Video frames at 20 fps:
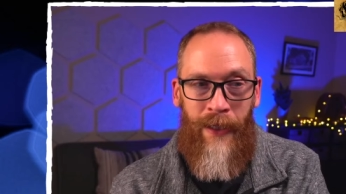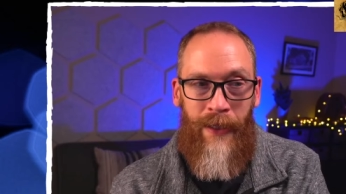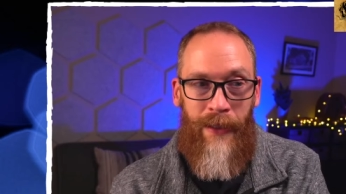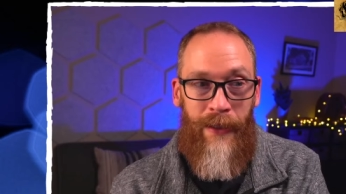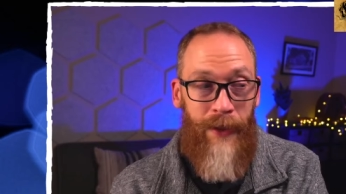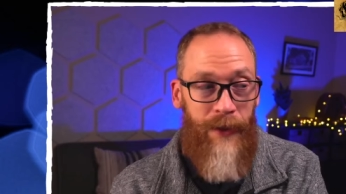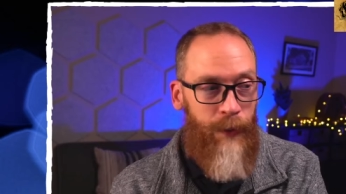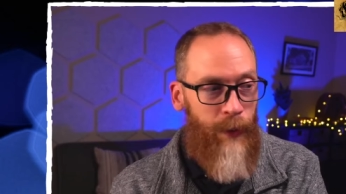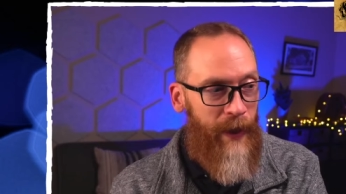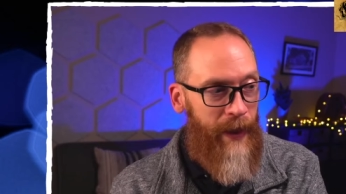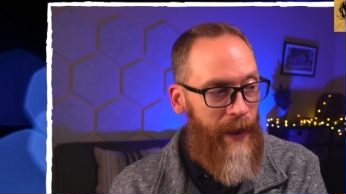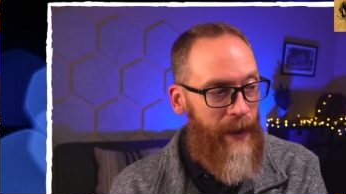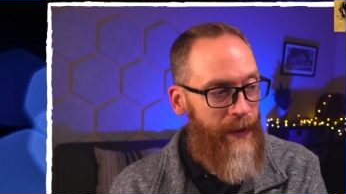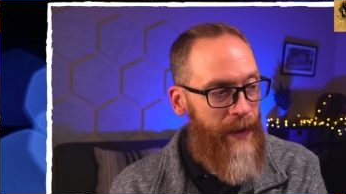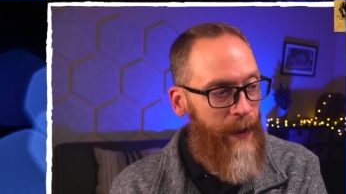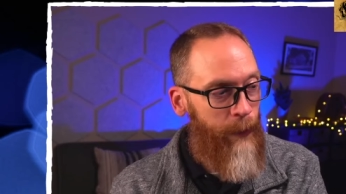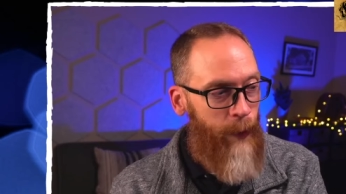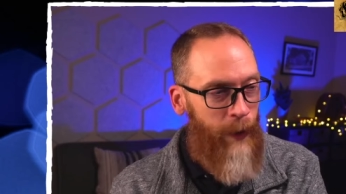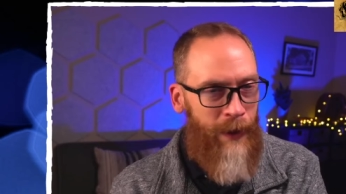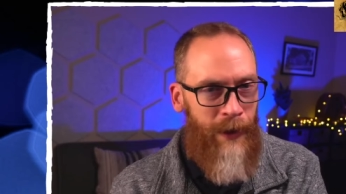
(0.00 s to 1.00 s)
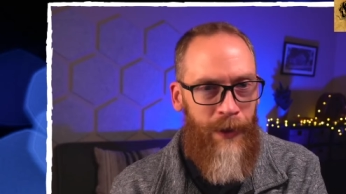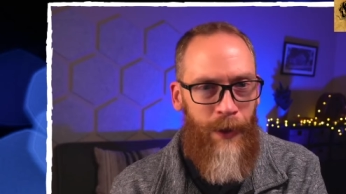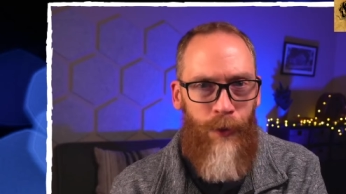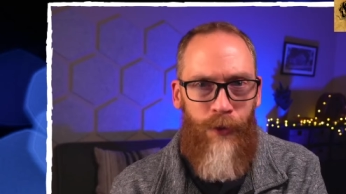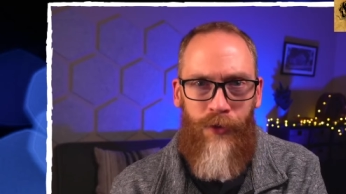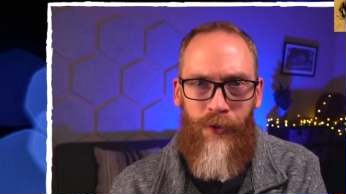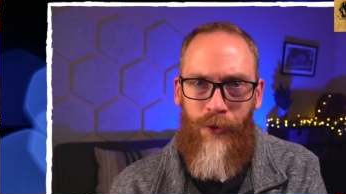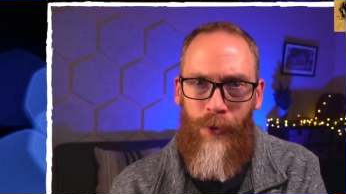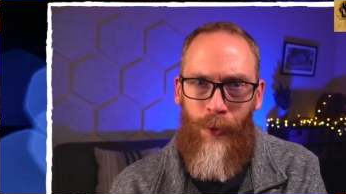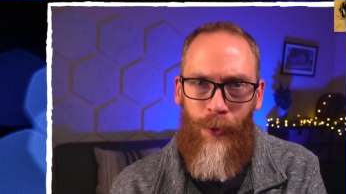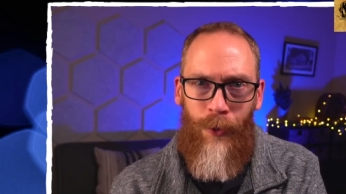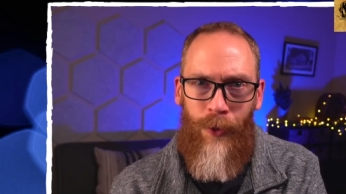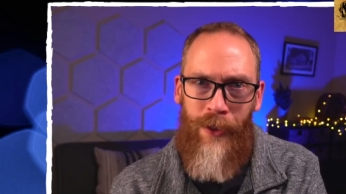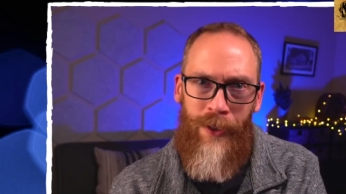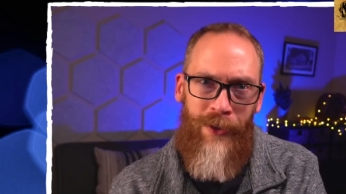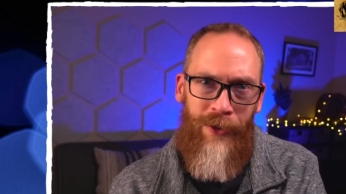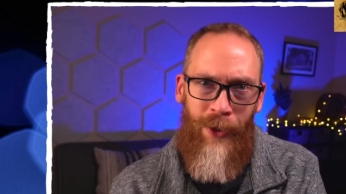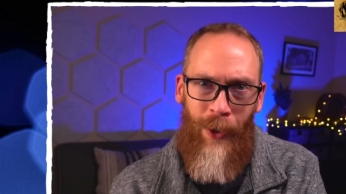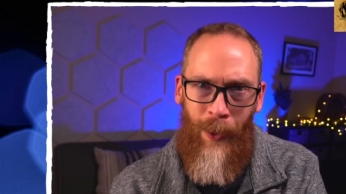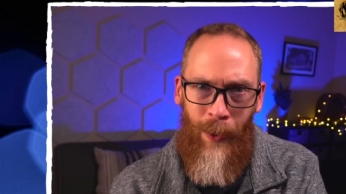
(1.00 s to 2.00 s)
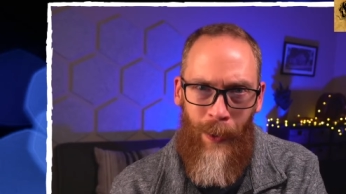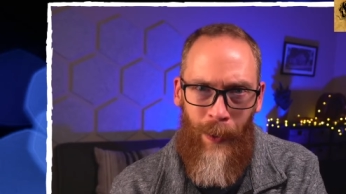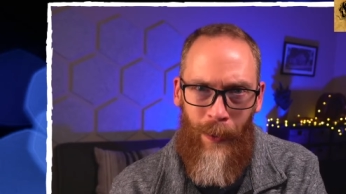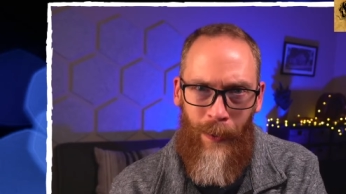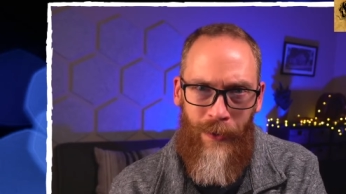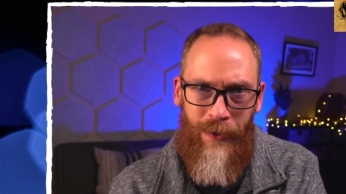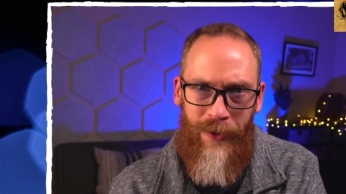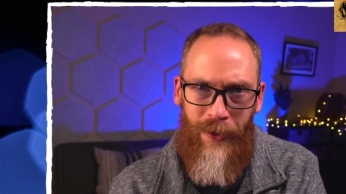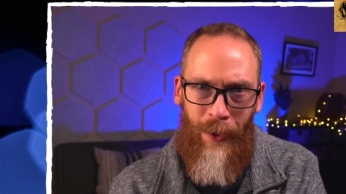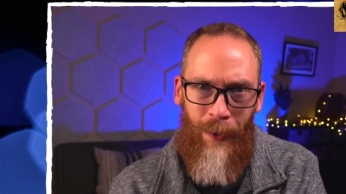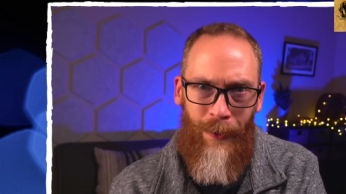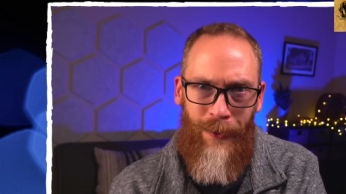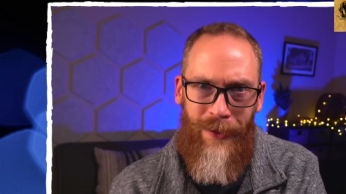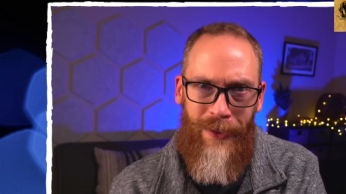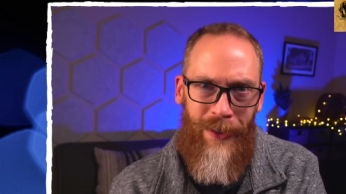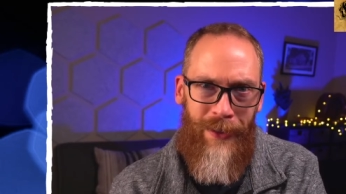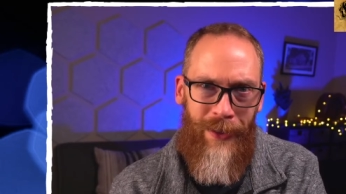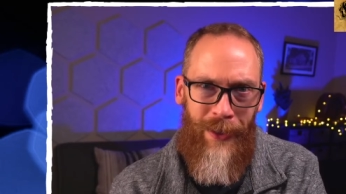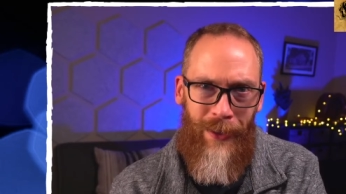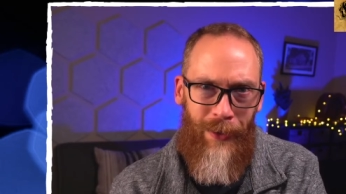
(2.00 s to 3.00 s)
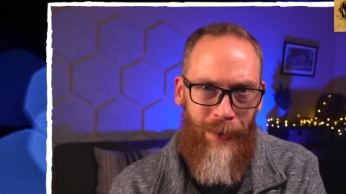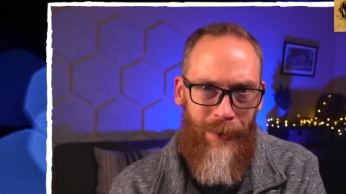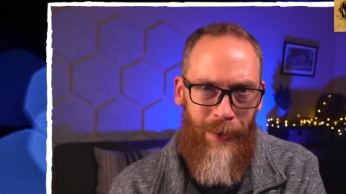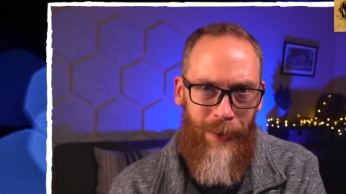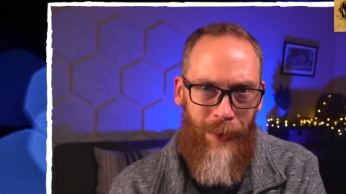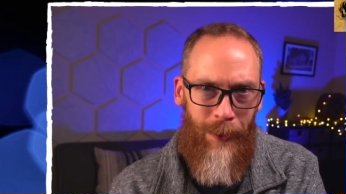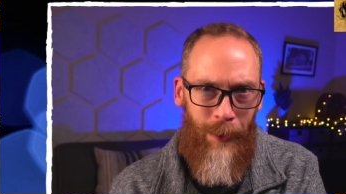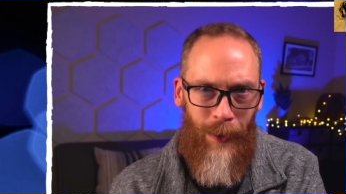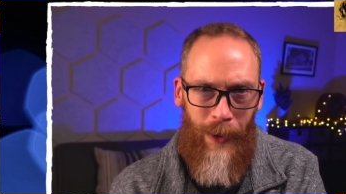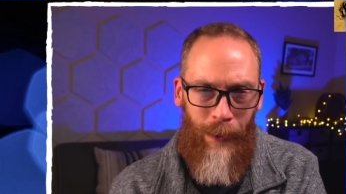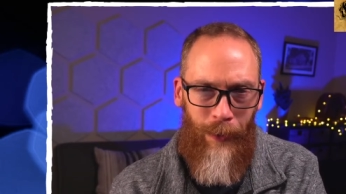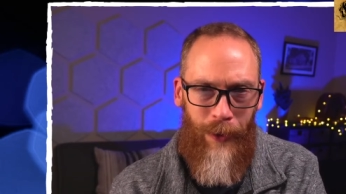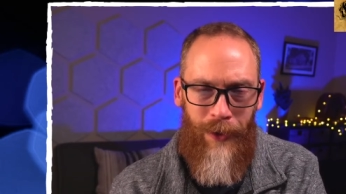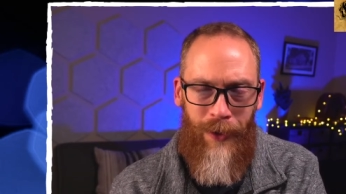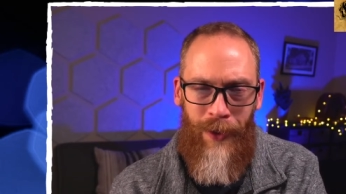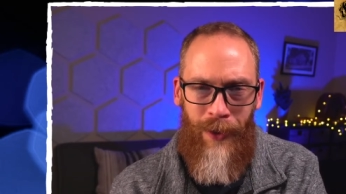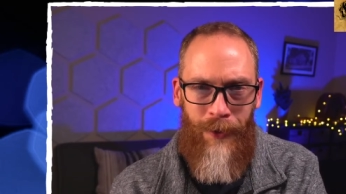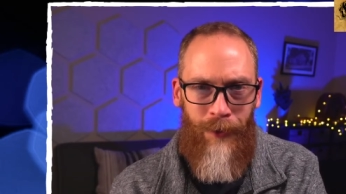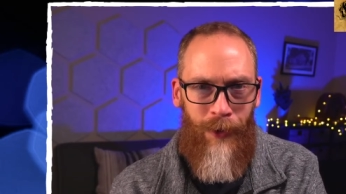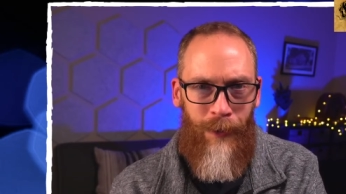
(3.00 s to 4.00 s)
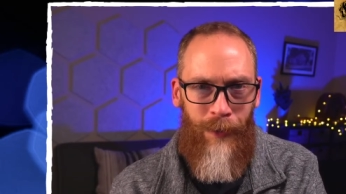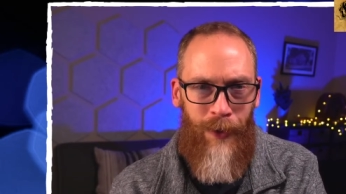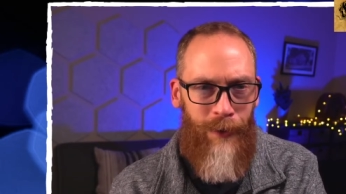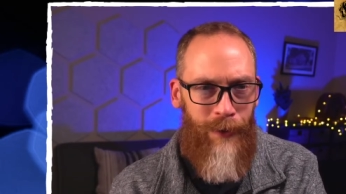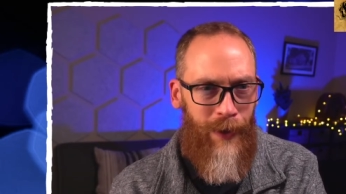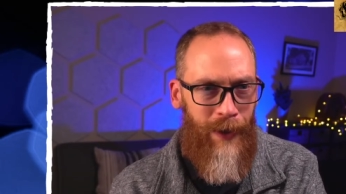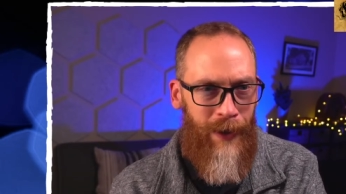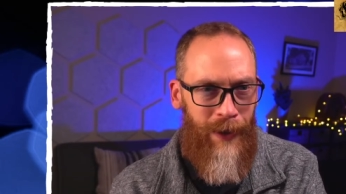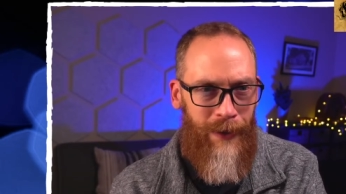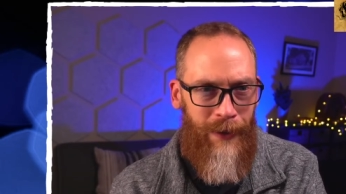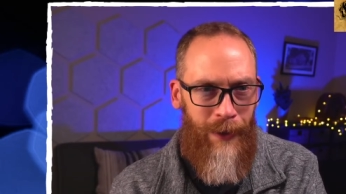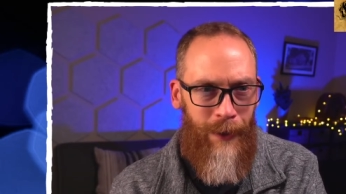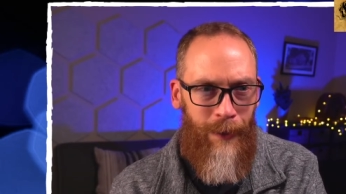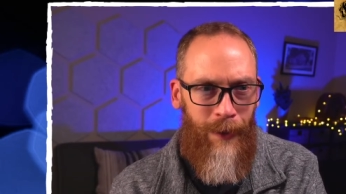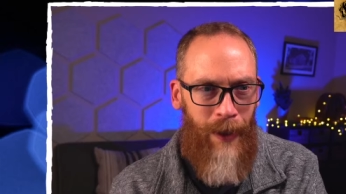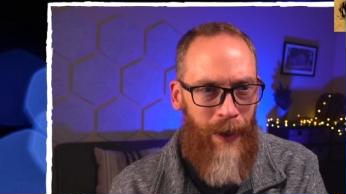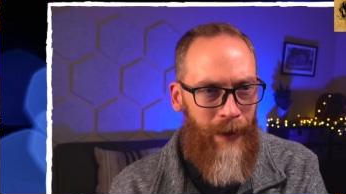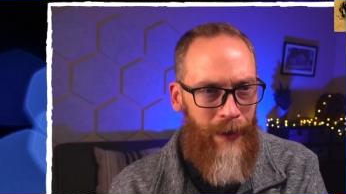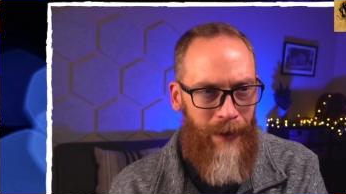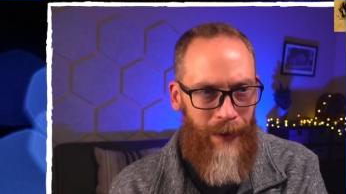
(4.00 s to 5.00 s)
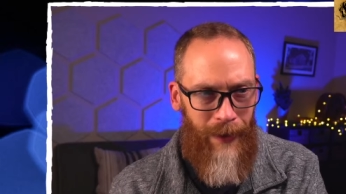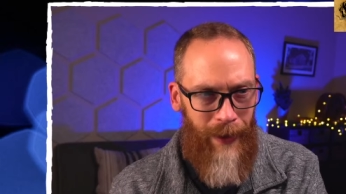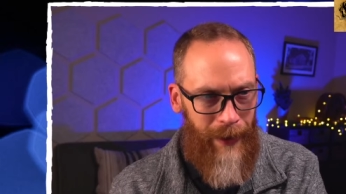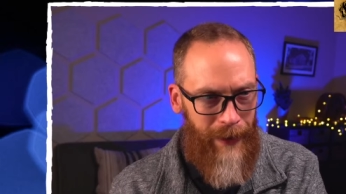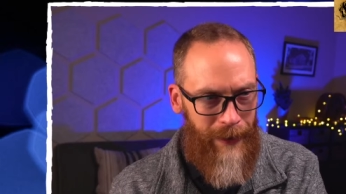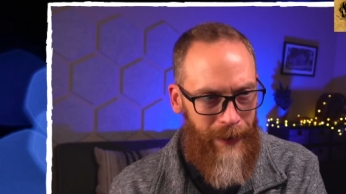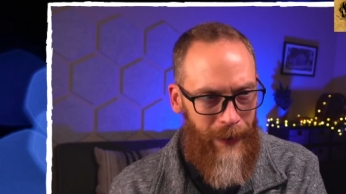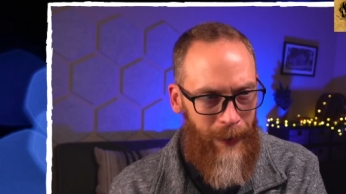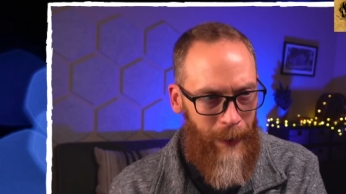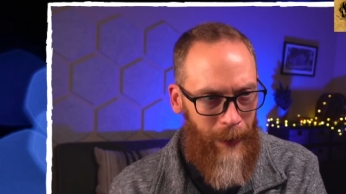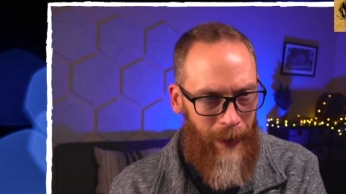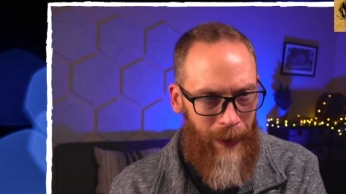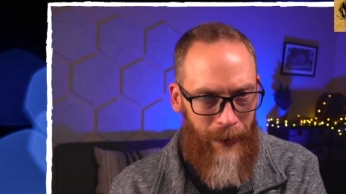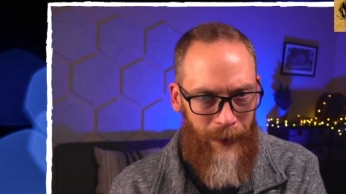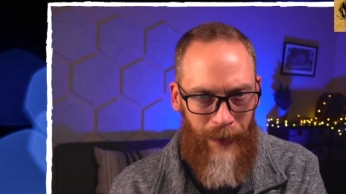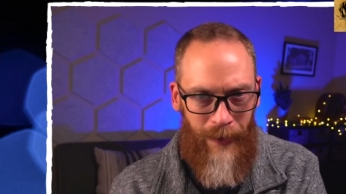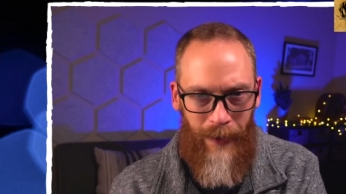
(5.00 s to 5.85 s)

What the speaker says: This week, I think we're going to do story songs, songs that tell a story, which country music can do like no other.